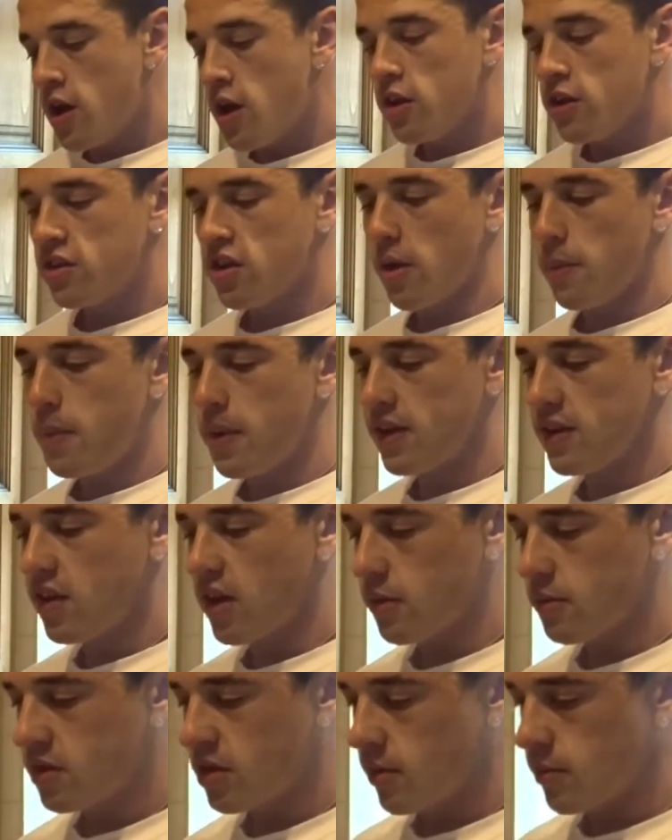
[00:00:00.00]
So I picked
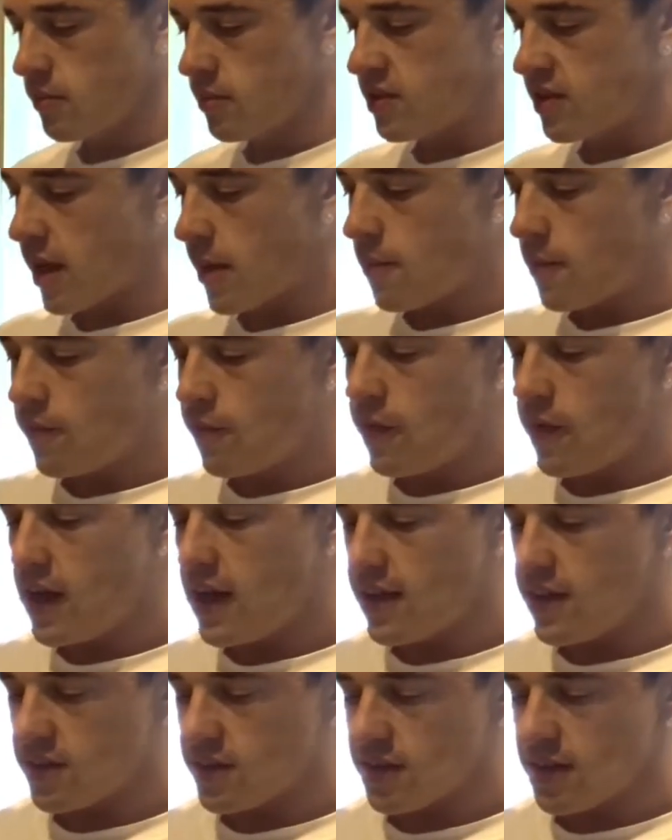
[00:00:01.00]
up some salmon
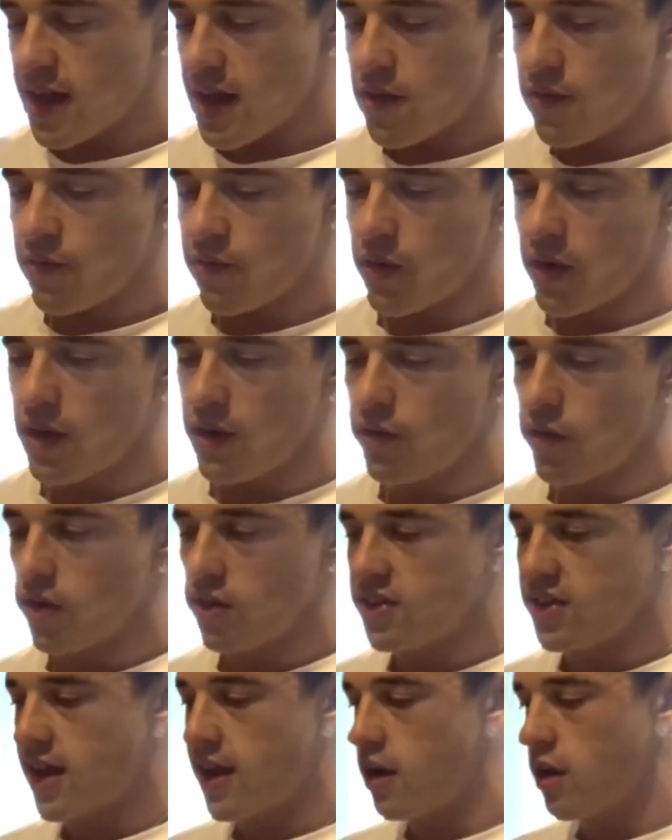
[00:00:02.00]
fillets. They're free for a
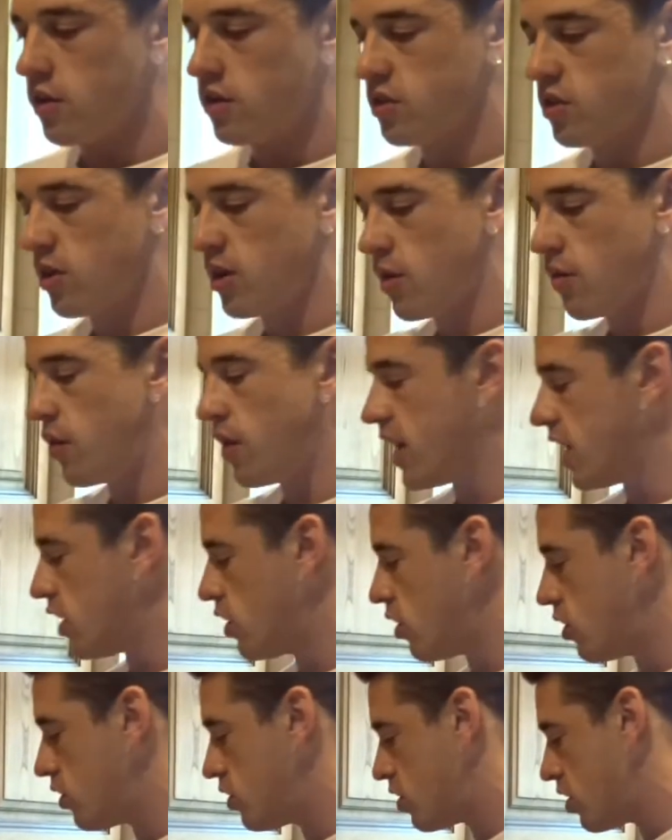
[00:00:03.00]
tenner, so they're really
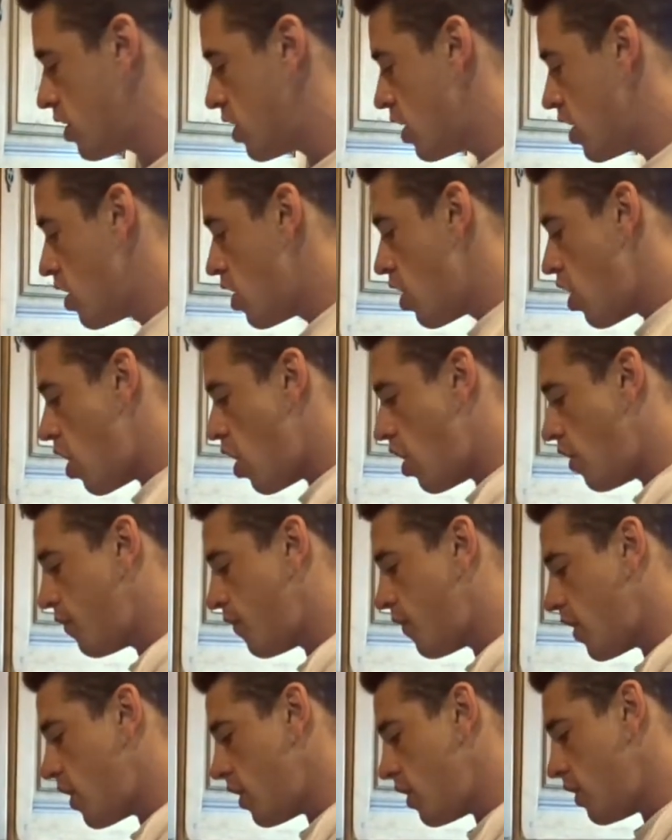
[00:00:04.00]
good
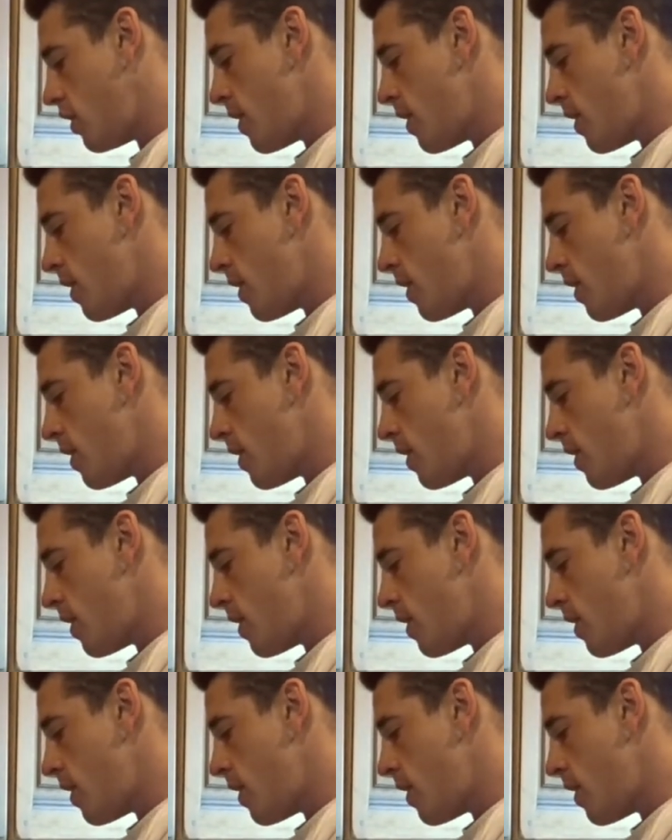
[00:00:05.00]
offer,